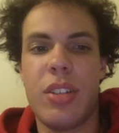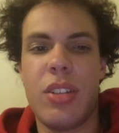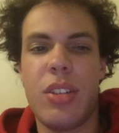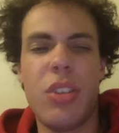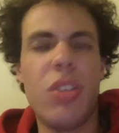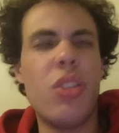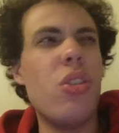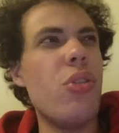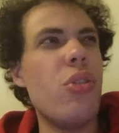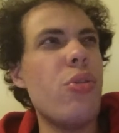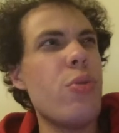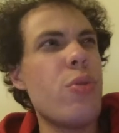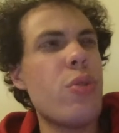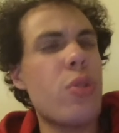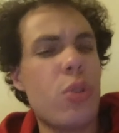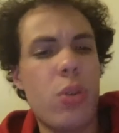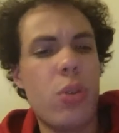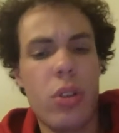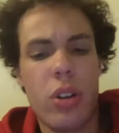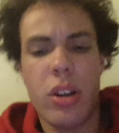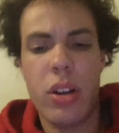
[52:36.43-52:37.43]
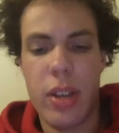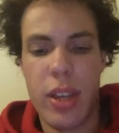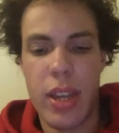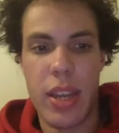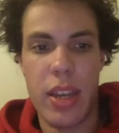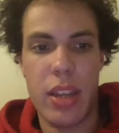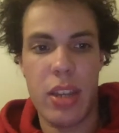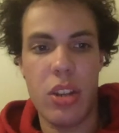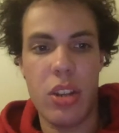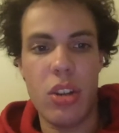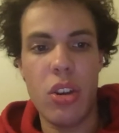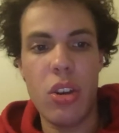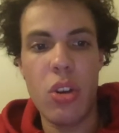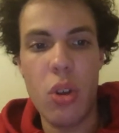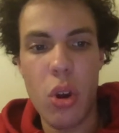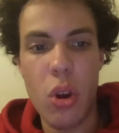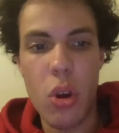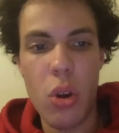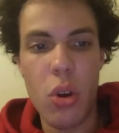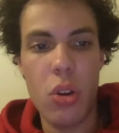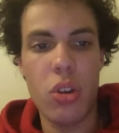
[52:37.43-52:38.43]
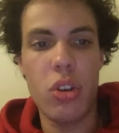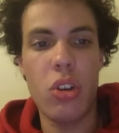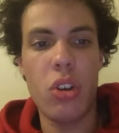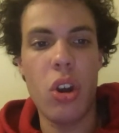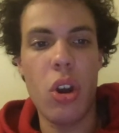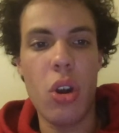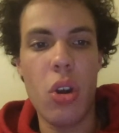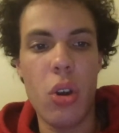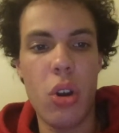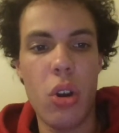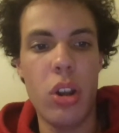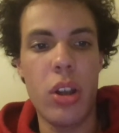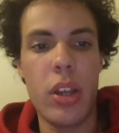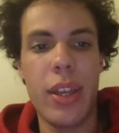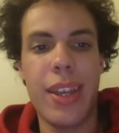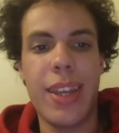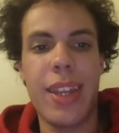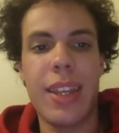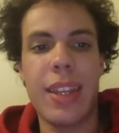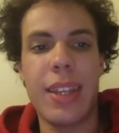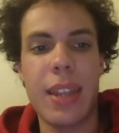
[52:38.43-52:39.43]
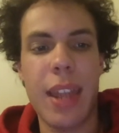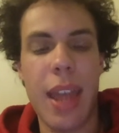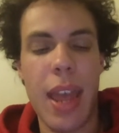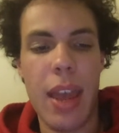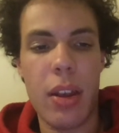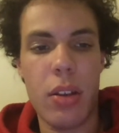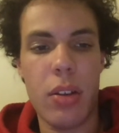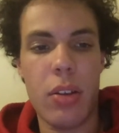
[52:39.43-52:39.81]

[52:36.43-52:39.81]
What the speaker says: New Torch. Okay. No. Nah.